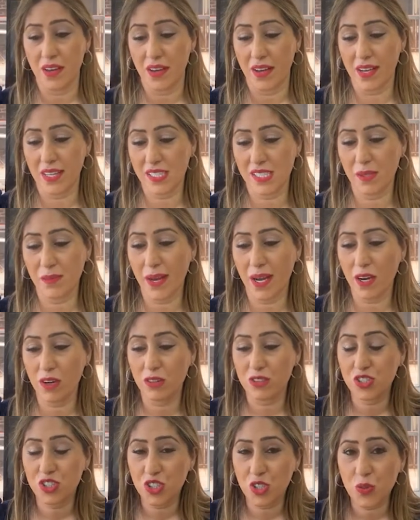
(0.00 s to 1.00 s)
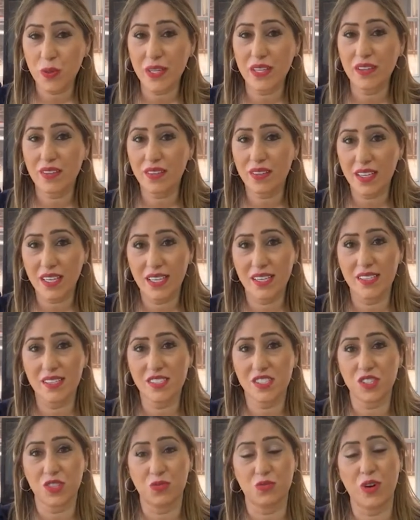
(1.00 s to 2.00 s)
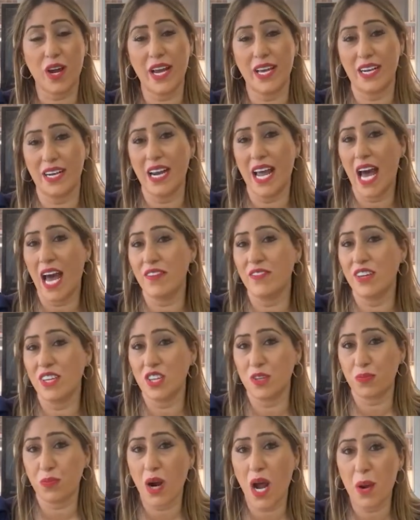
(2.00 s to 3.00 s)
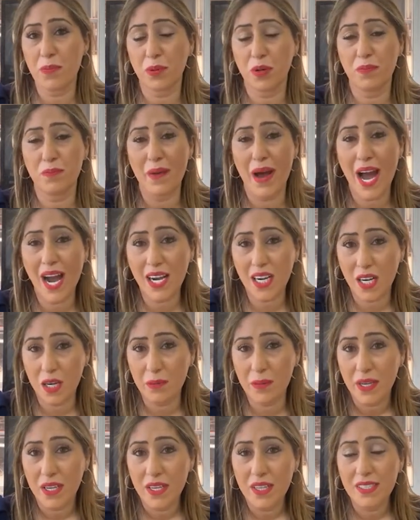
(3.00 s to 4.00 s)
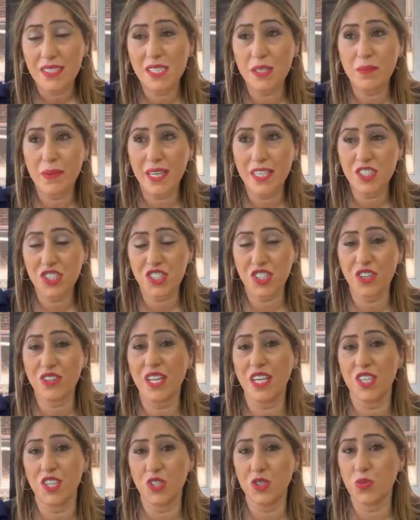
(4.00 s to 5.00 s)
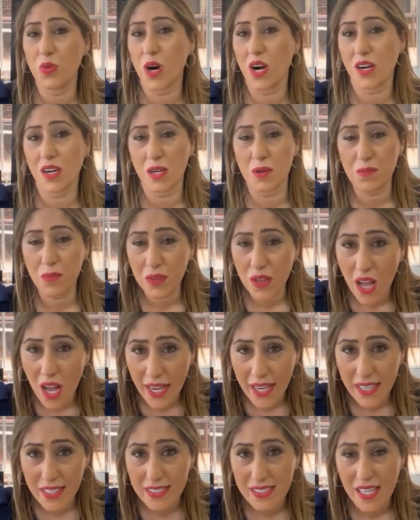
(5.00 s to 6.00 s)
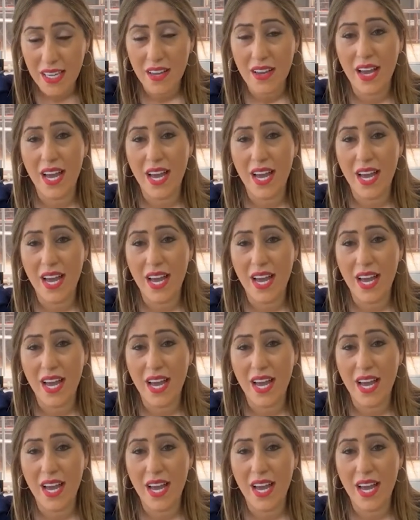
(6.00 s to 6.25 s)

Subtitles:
It's about doing things right and having the proper backup to make sure that you are compliant